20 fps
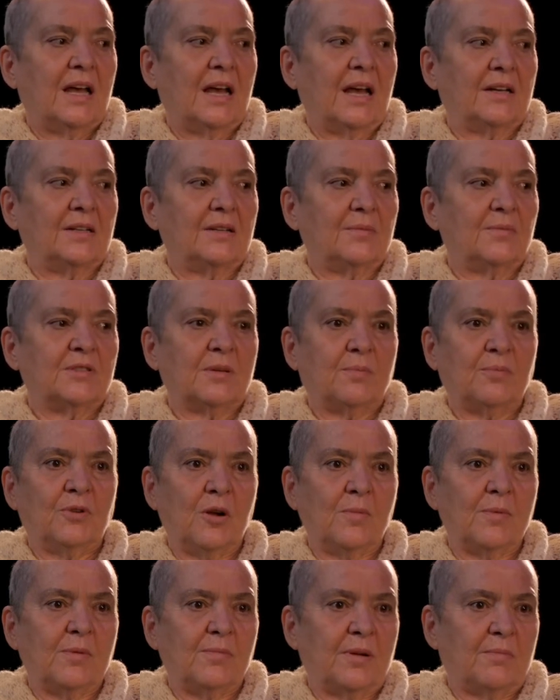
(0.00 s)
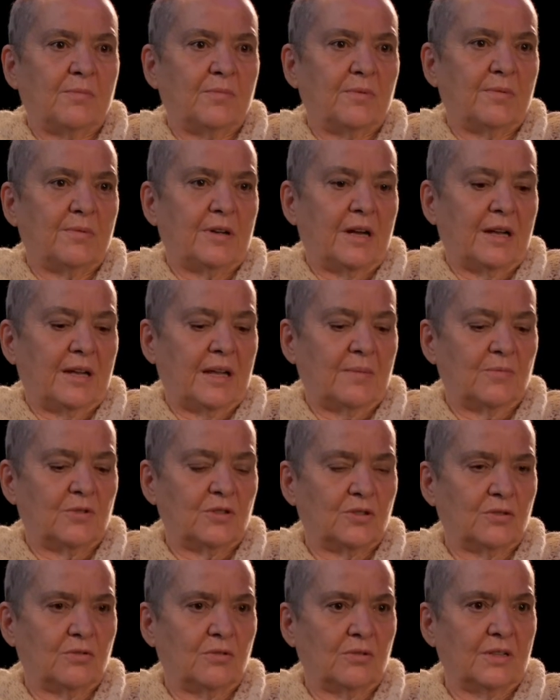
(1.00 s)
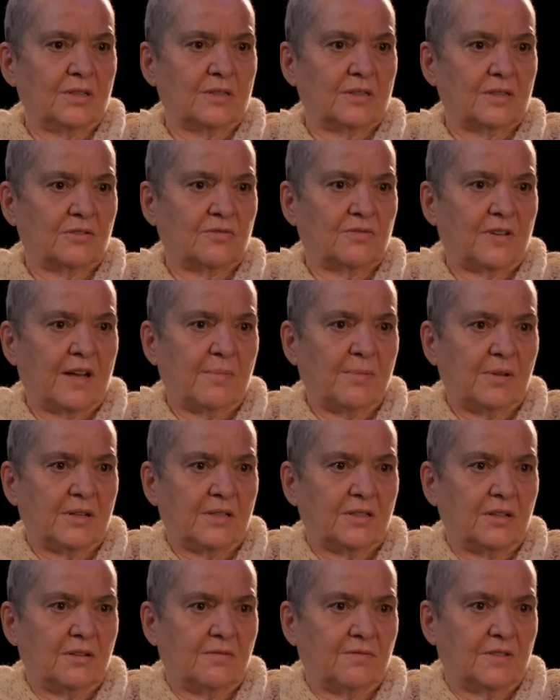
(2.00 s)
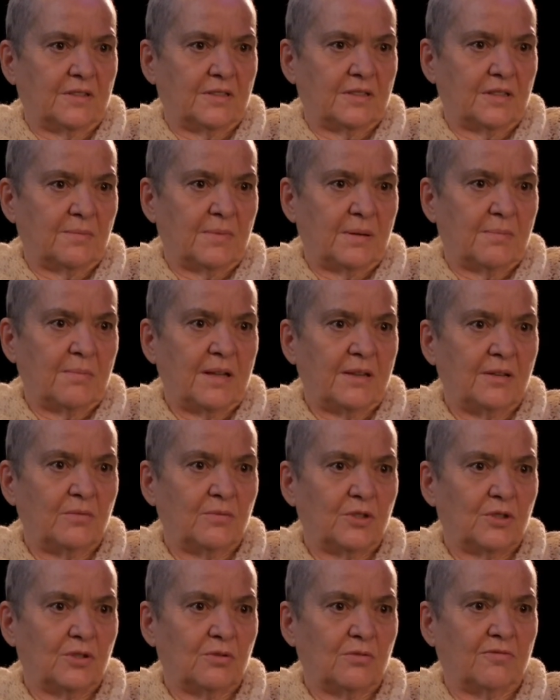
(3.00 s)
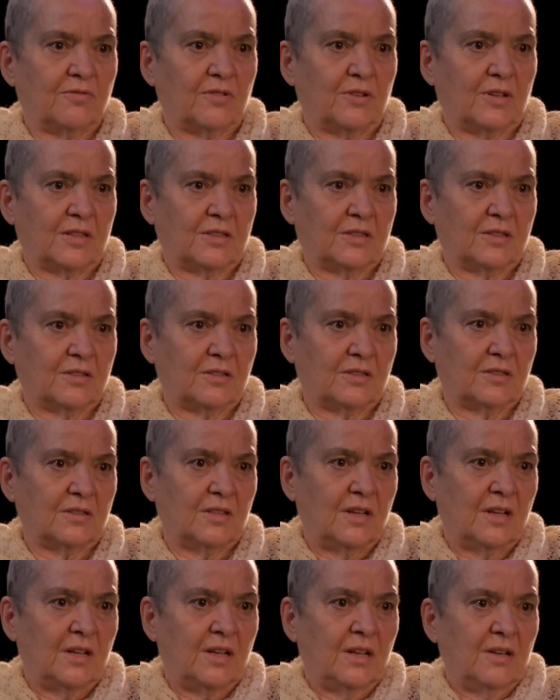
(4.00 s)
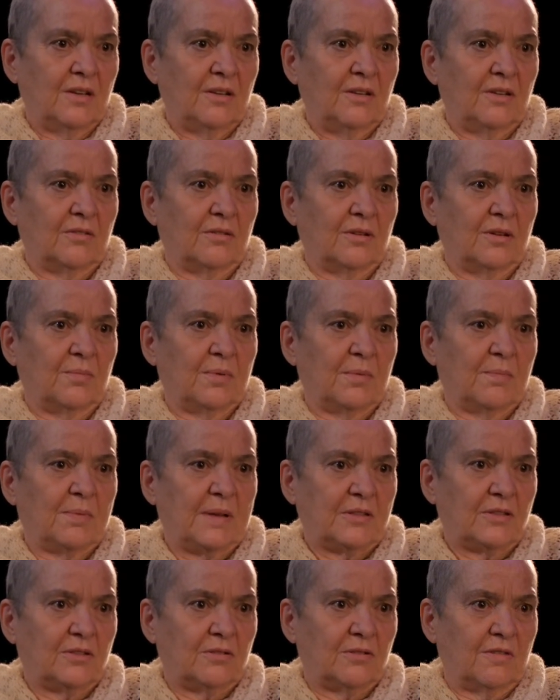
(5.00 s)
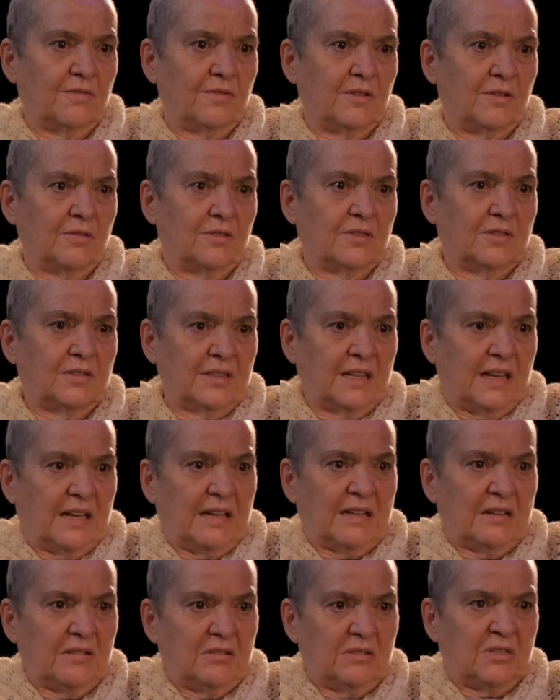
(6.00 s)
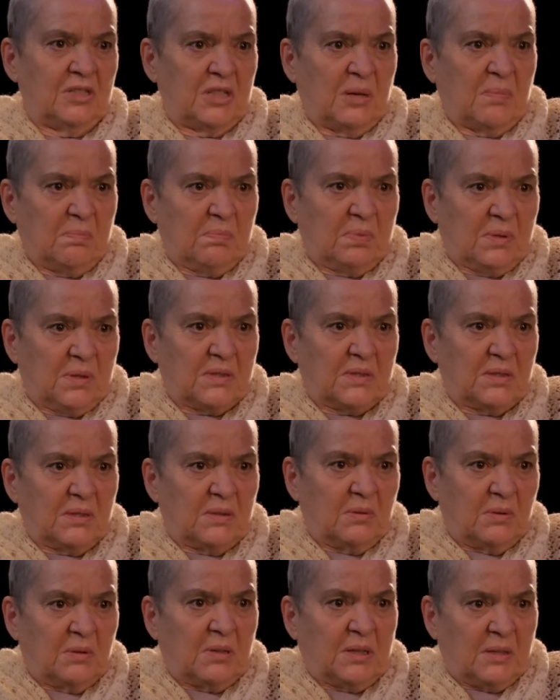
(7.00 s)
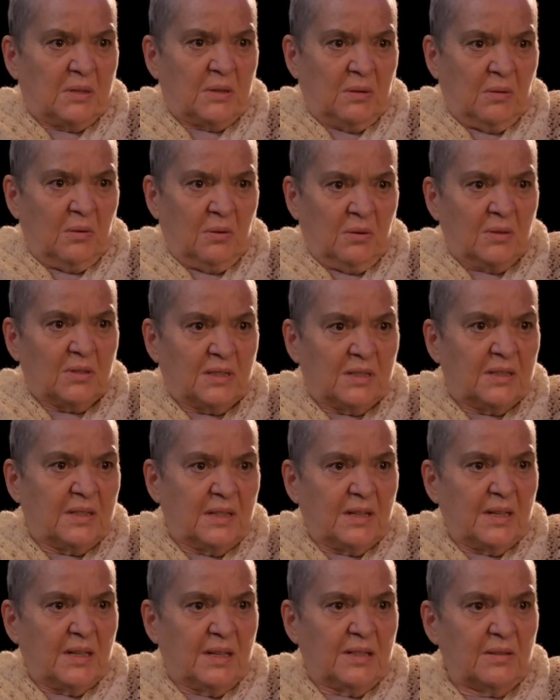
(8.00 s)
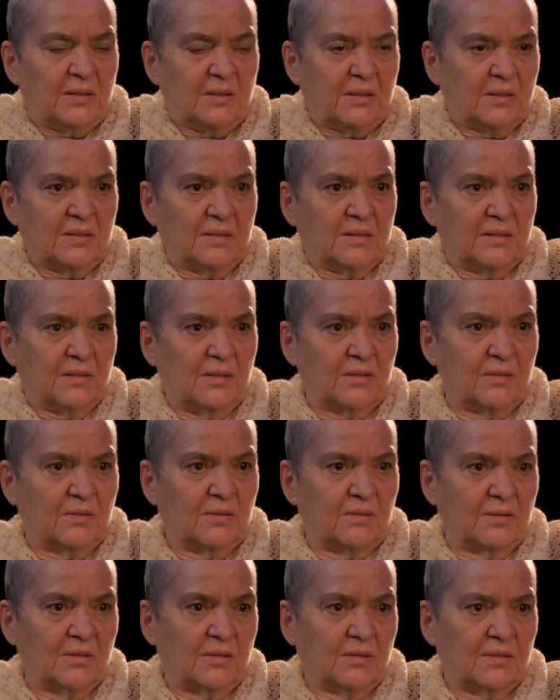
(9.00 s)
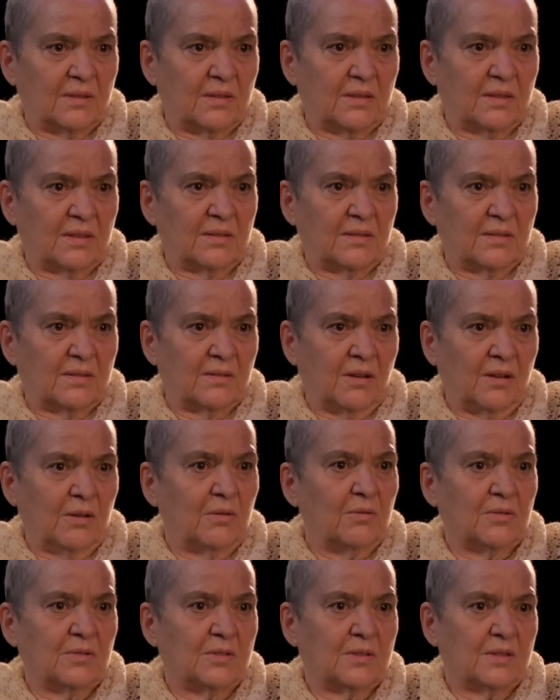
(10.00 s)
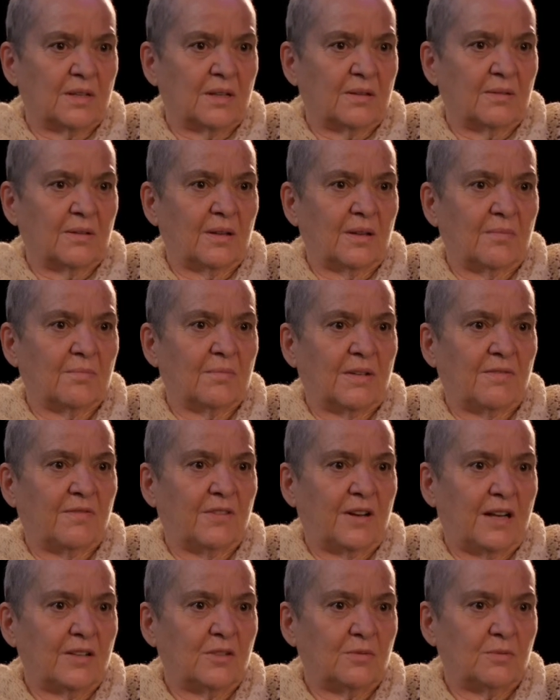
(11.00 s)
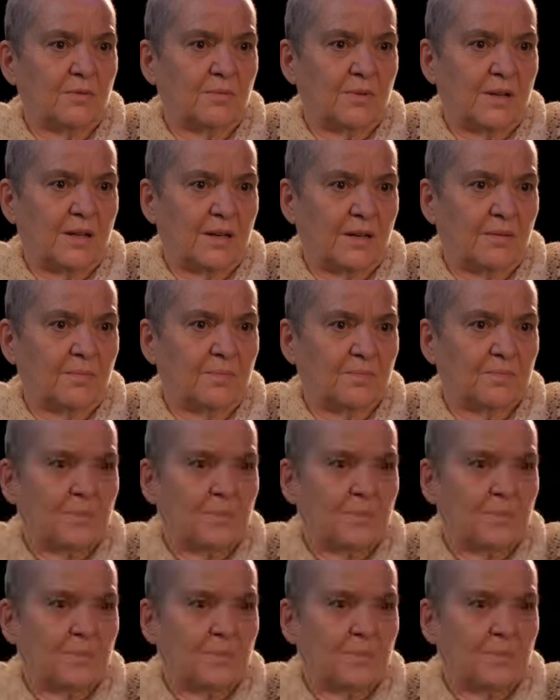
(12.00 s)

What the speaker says: And it was a problem when I came to school in such fabulous outfits that my mother would sew for us because, you know, I'd be better off in those tight little jumpers and or little ordinary little, you know, mm-hmm. clothes that my friends were wearing.